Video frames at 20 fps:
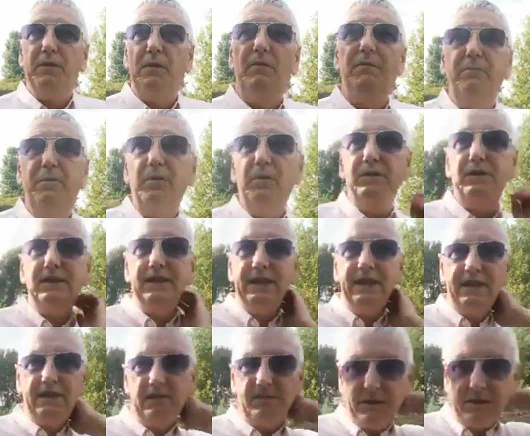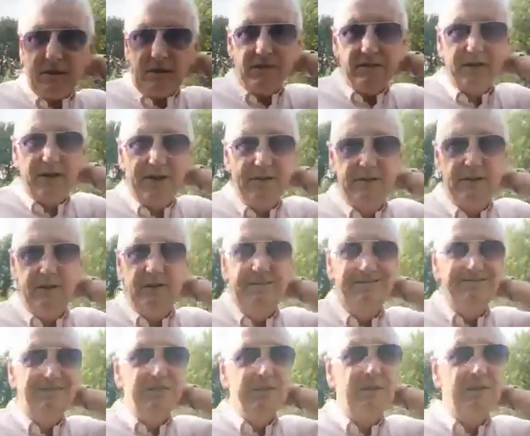coming on board now, I'd like to